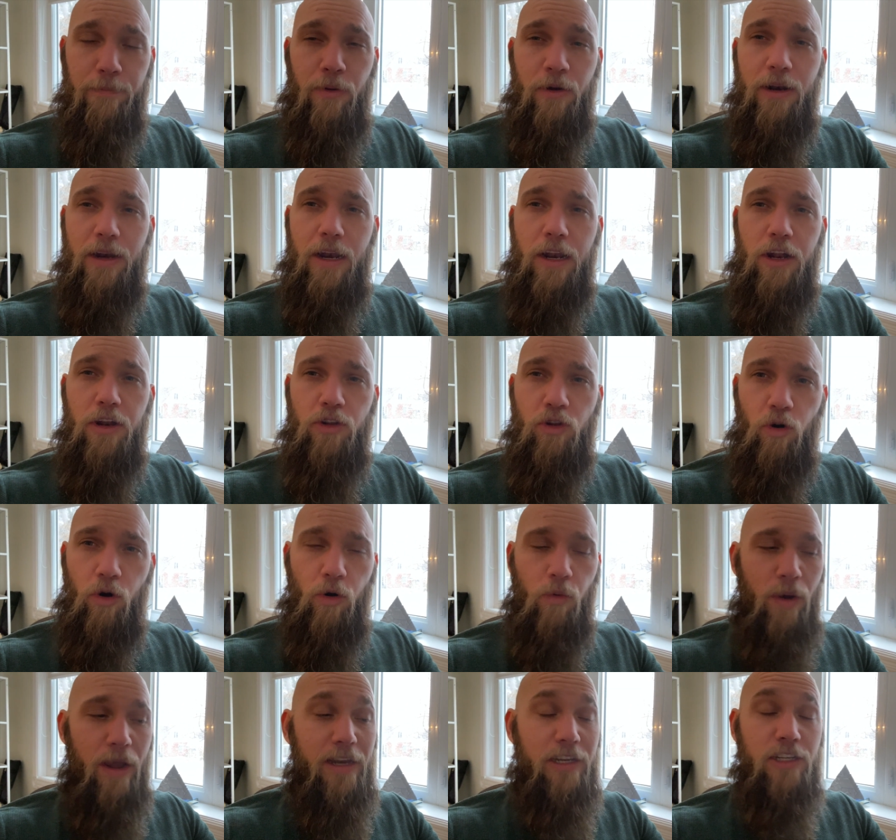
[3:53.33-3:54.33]
Put it in a
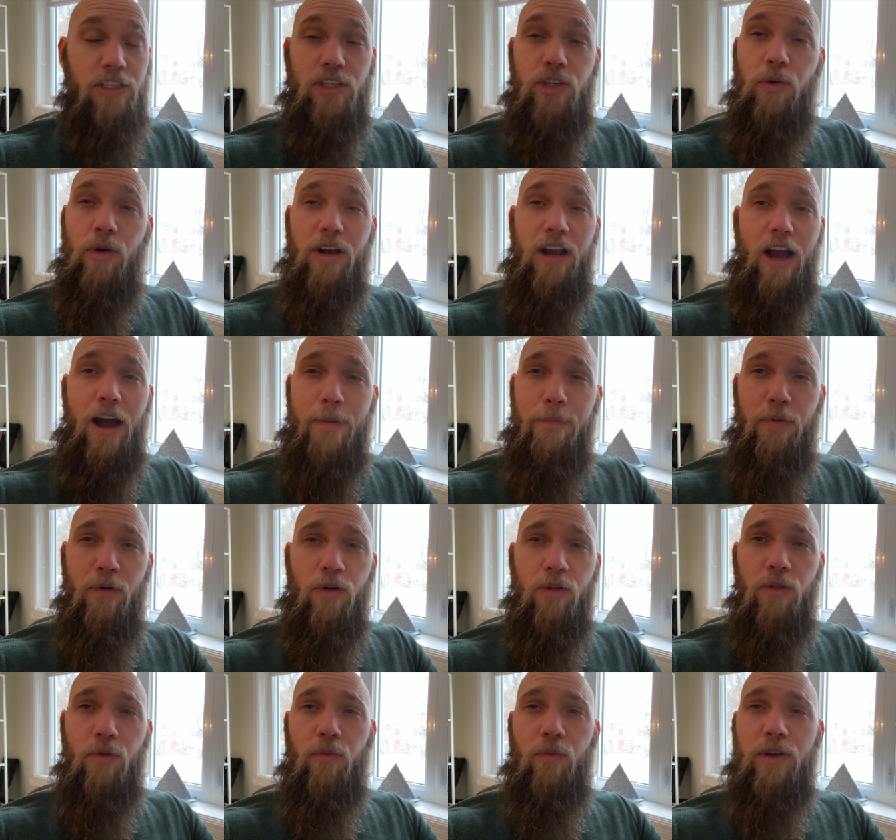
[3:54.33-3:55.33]
doorway. Just do a
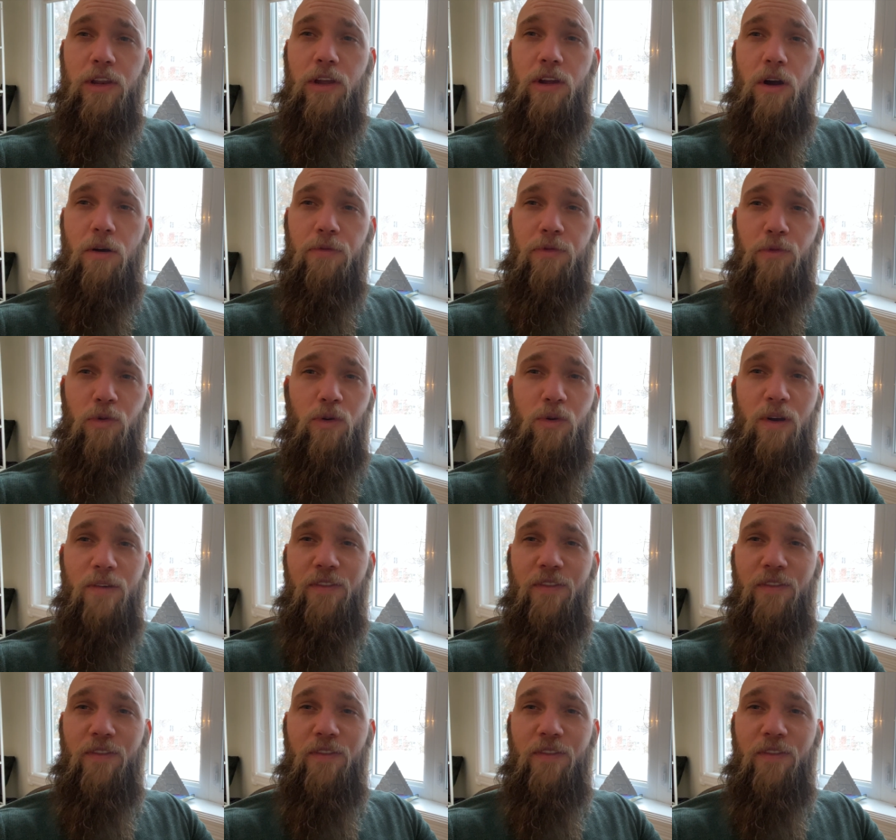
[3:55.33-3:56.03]
couple when you go through.